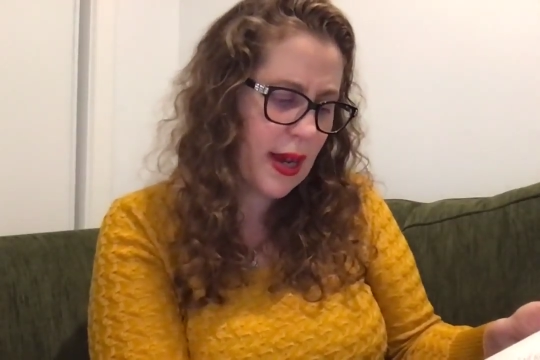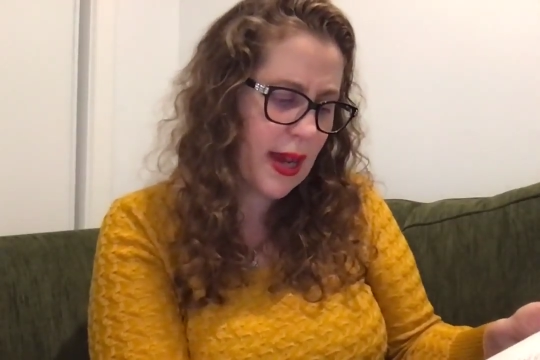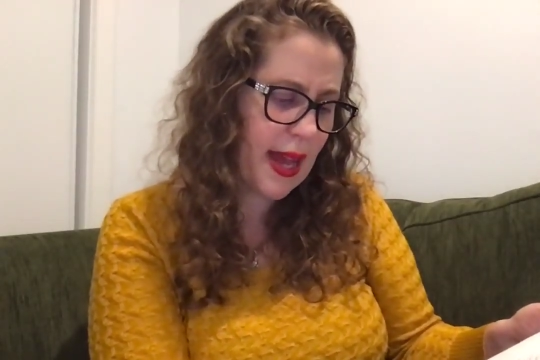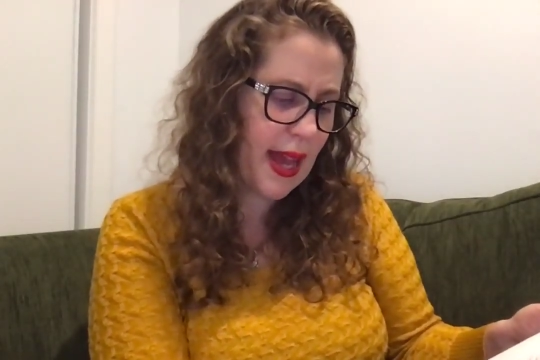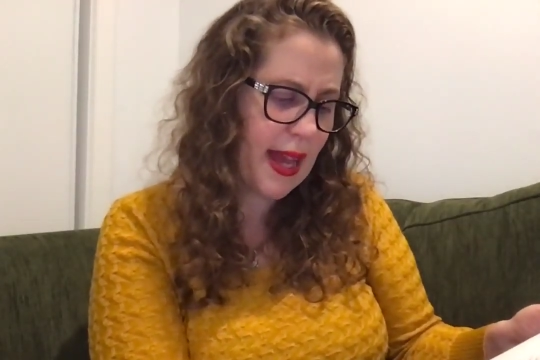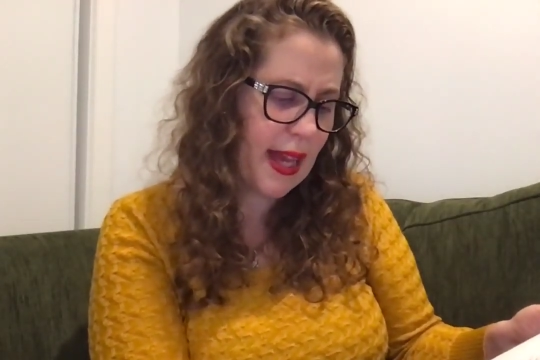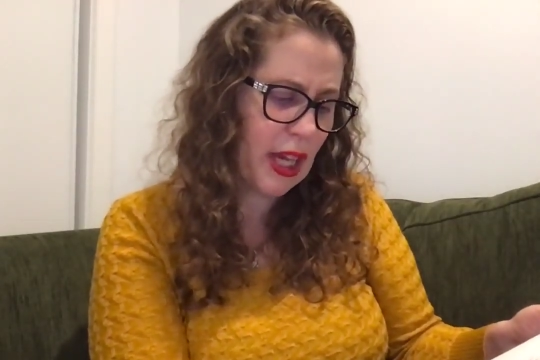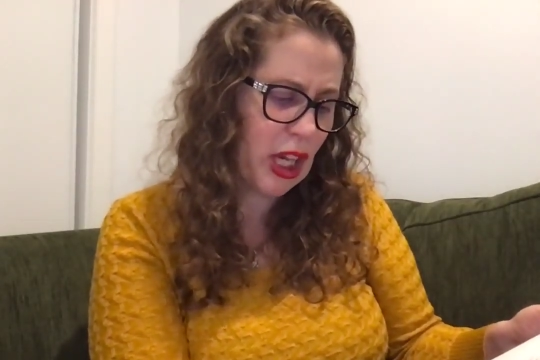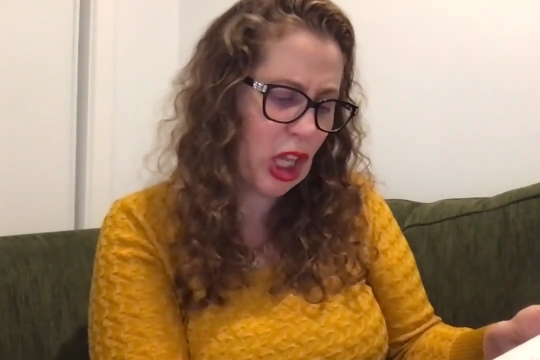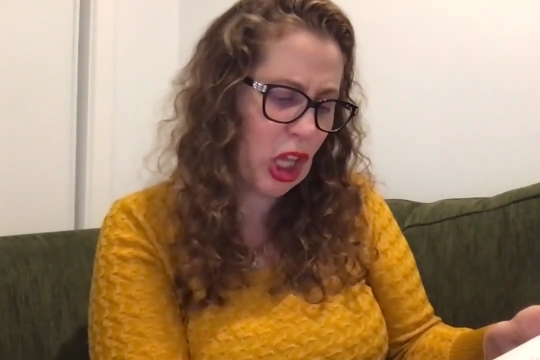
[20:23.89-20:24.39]

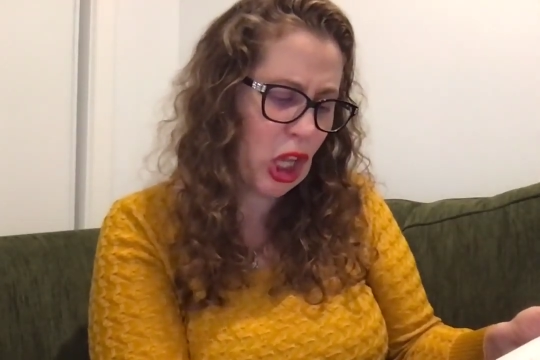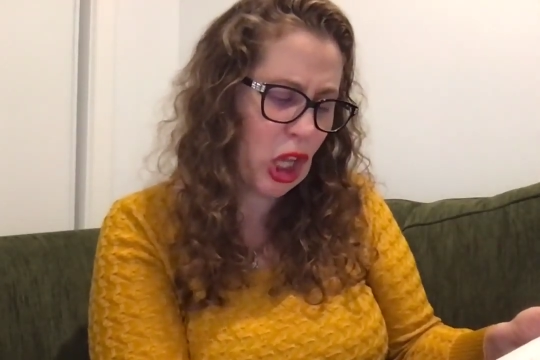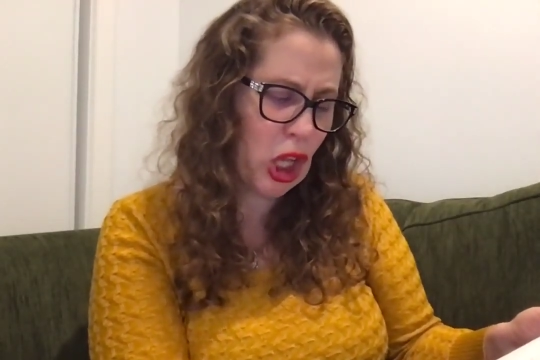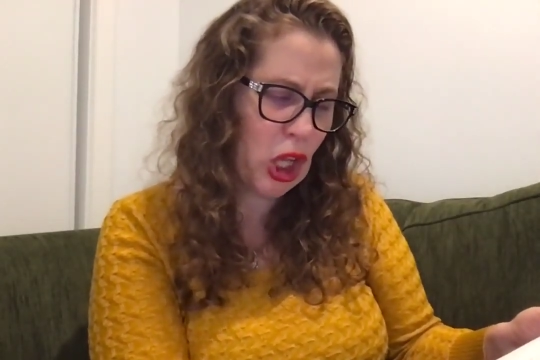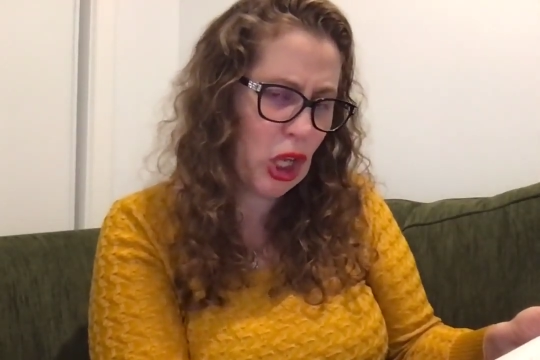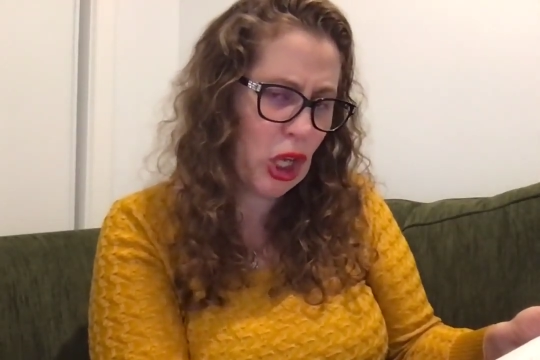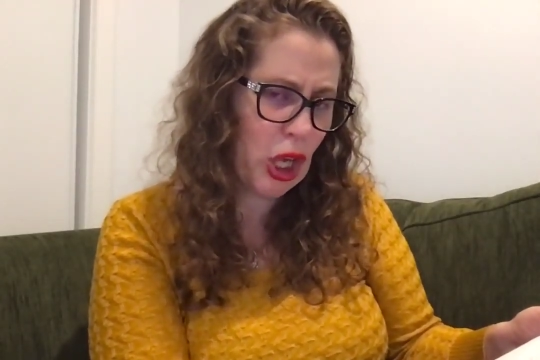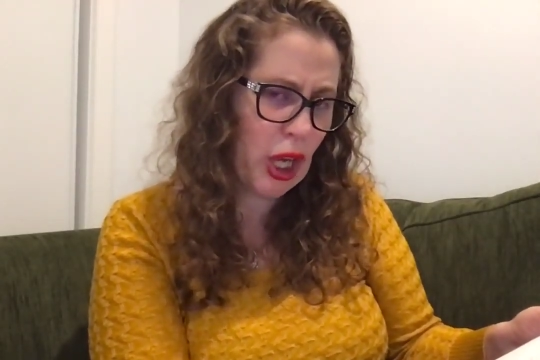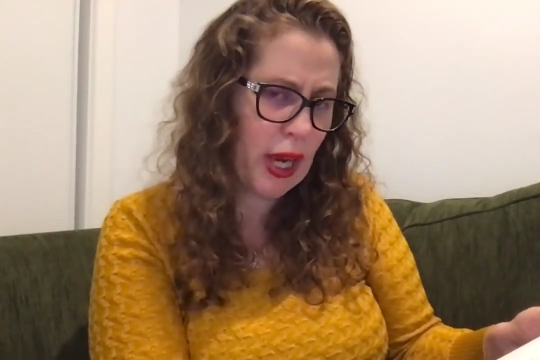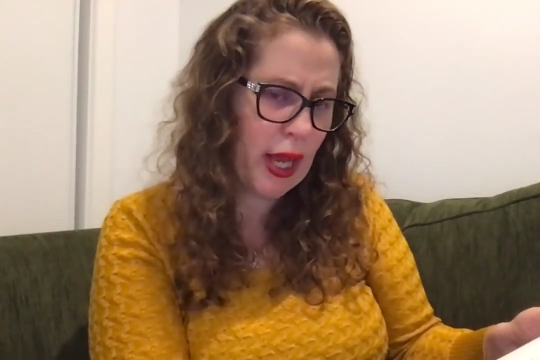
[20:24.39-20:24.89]

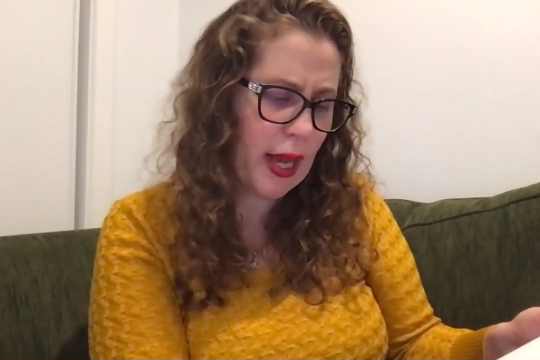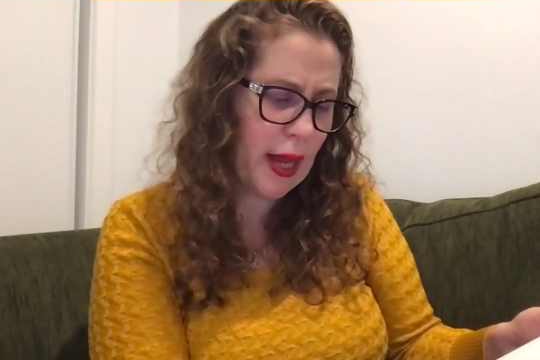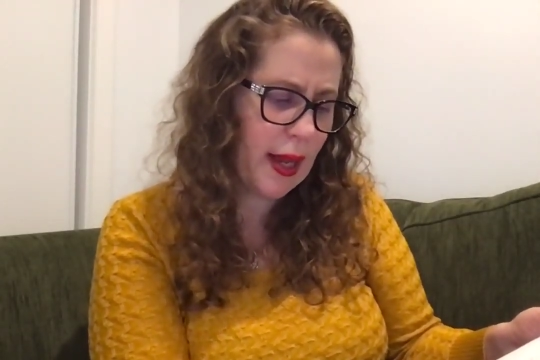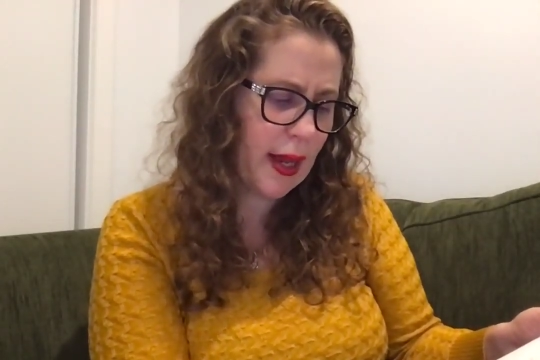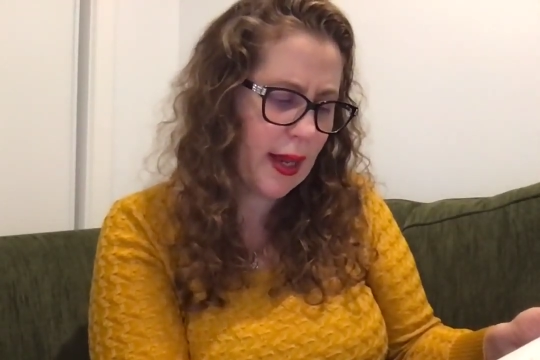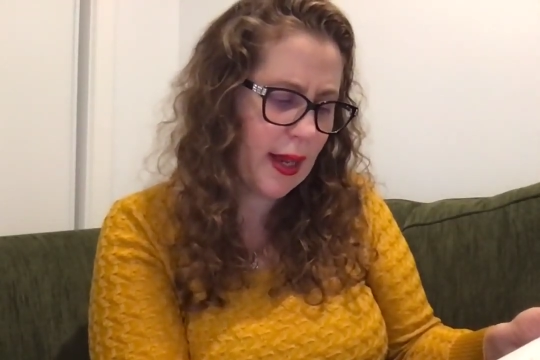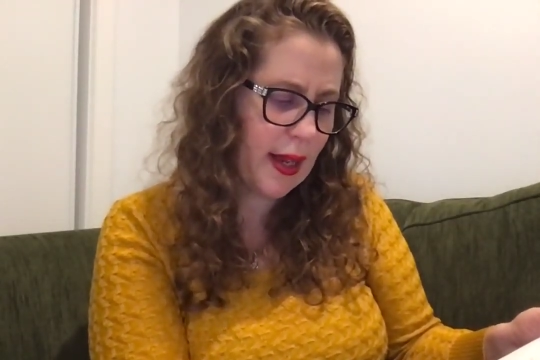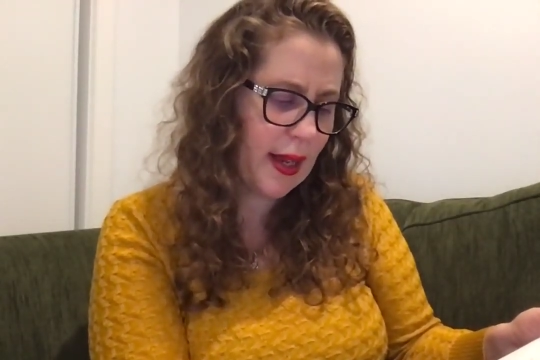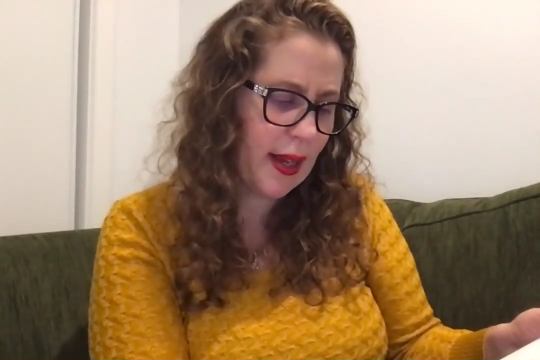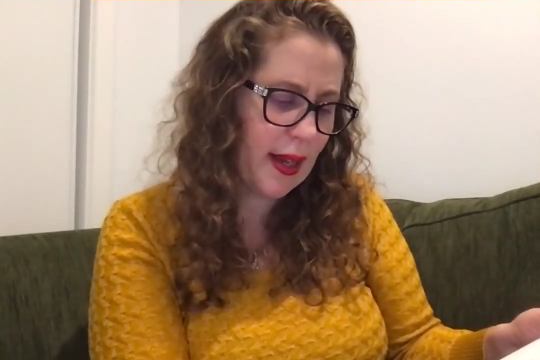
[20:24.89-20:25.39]

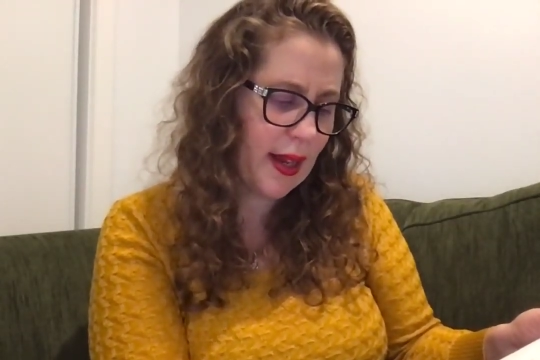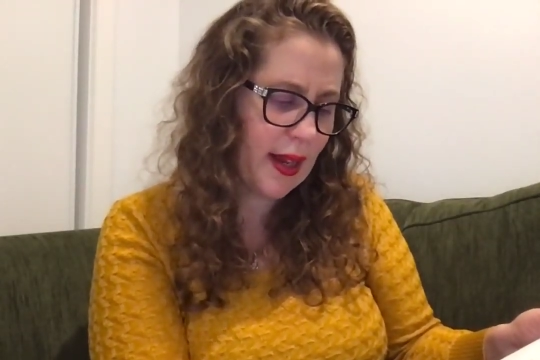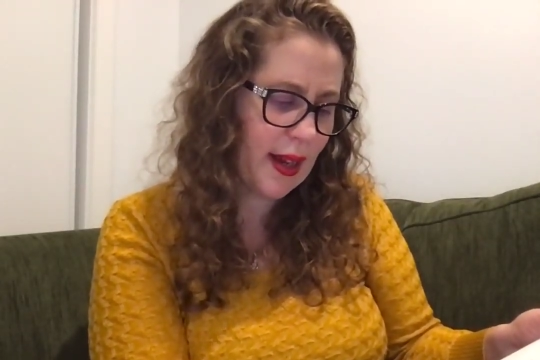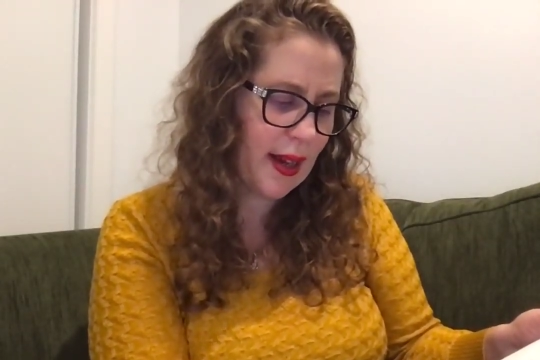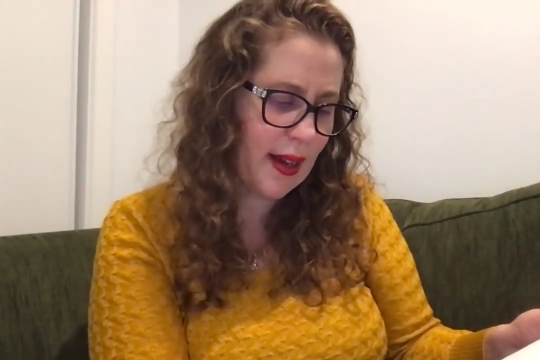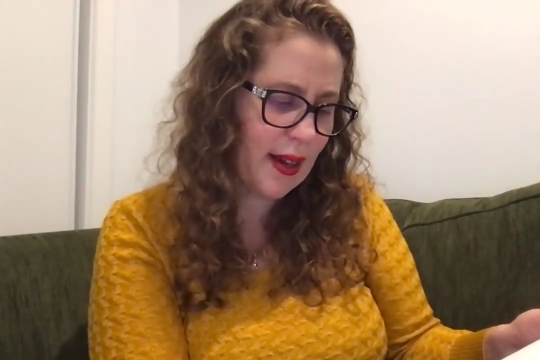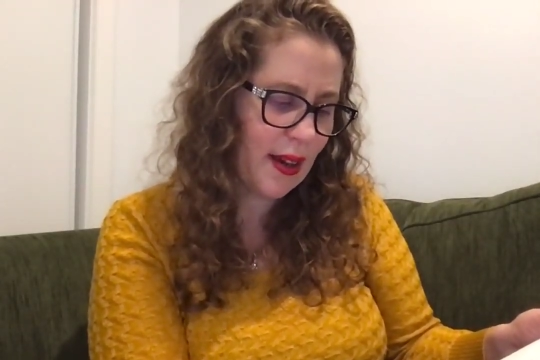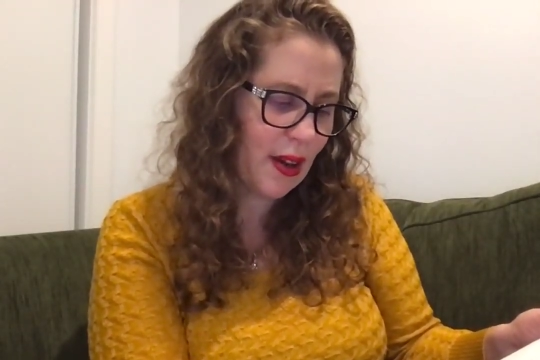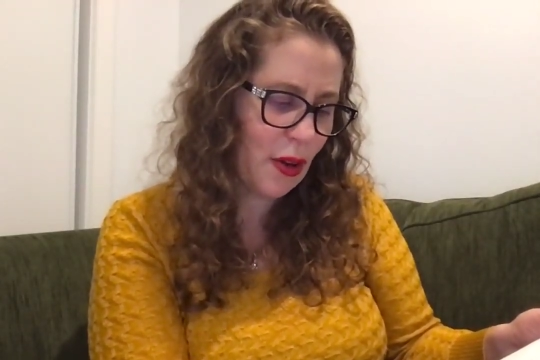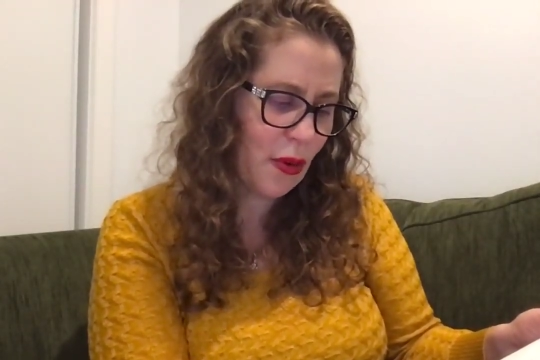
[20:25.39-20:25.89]
including